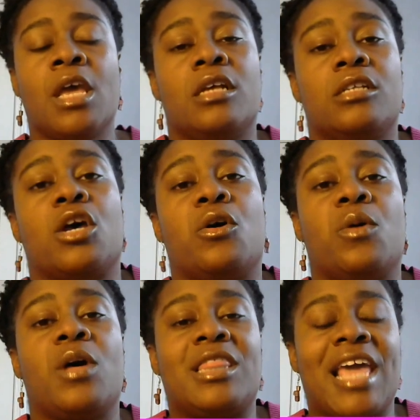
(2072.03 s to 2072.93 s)

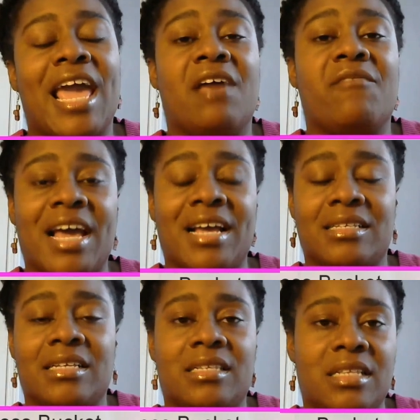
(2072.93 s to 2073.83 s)
So they have
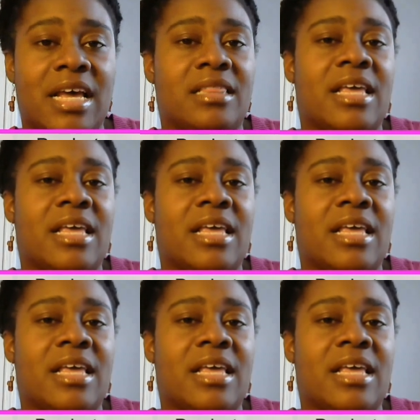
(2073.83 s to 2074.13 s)
access to that.